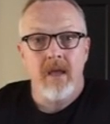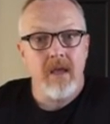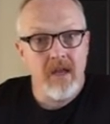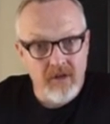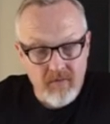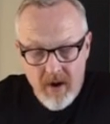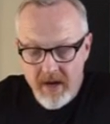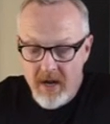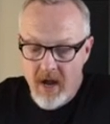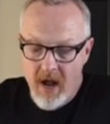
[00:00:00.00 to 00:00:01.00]
In your
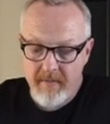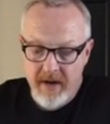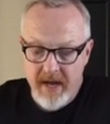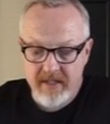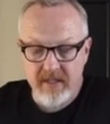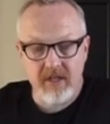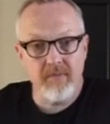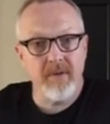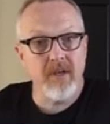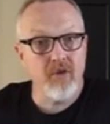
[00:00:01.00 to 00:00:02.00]
writing, I would ask that you
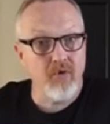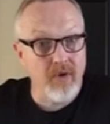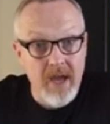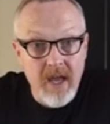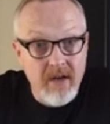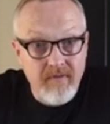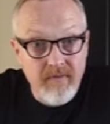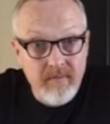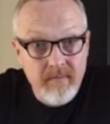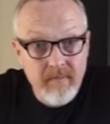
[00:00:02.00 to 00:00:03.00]
be creative,
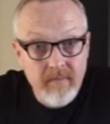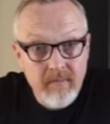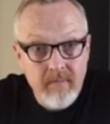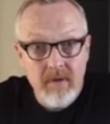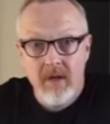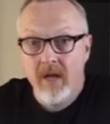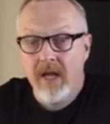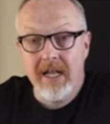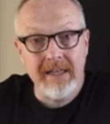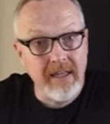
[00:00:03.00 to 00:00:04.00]

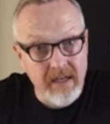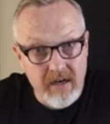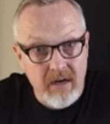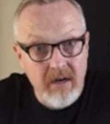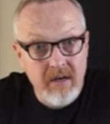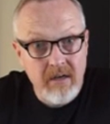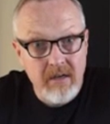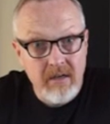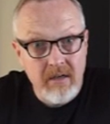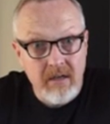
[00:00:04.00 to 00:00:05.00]
clear,
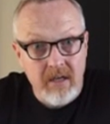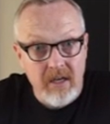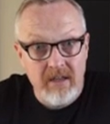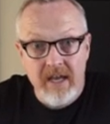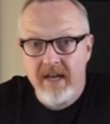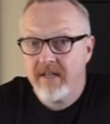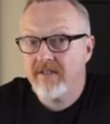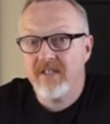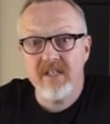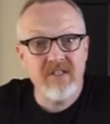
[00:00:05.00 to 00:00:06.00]
in that
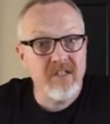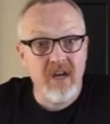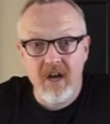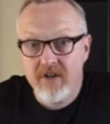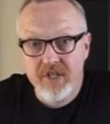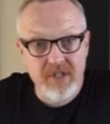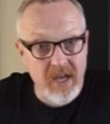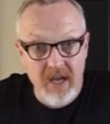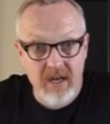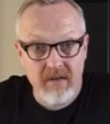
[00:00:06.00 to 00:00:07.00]
it's easy to
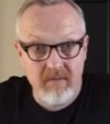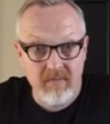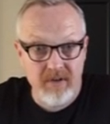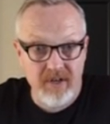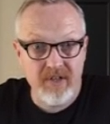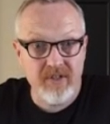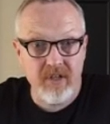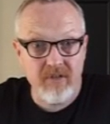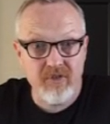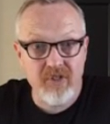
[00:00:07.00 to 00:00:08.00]
understand what it is
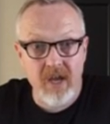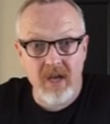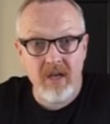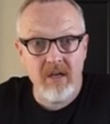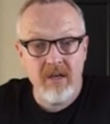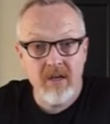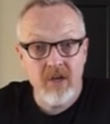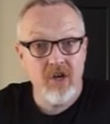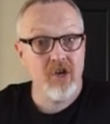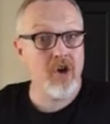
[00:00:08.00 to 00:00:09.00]
that you're saying,
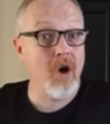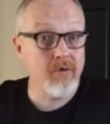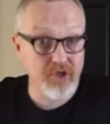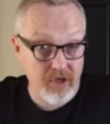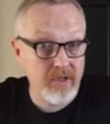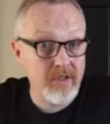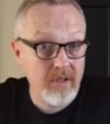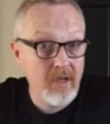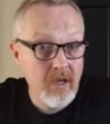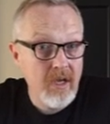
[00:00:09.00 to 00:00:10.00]
cogent,
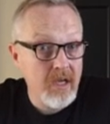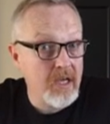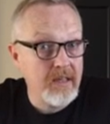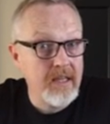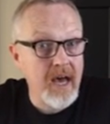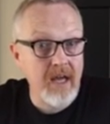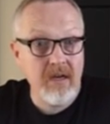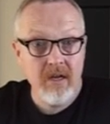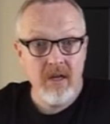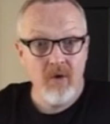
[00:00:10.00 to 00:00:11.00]
in
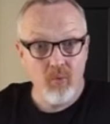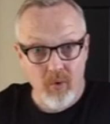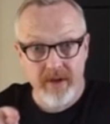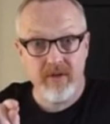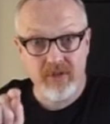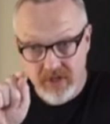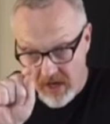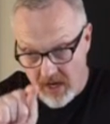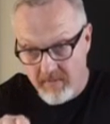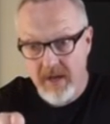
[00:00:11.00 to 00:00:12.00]
that what you're
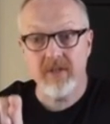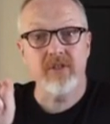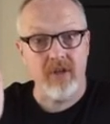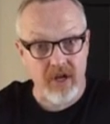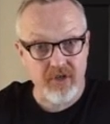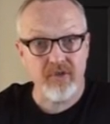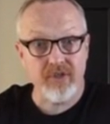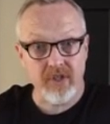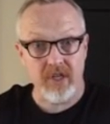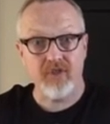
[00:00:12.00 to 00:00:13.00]
saying makes logical
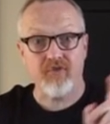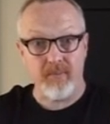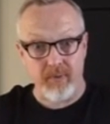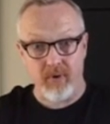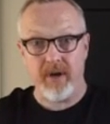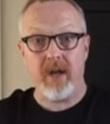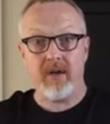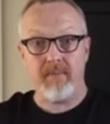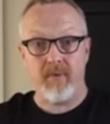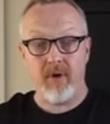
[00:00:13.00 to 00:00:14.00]
sense from point A
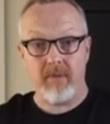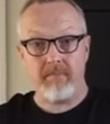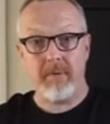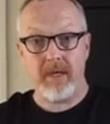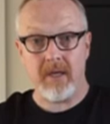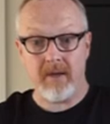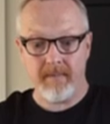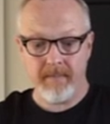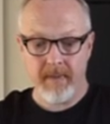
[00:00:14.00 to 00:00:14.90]
to point B,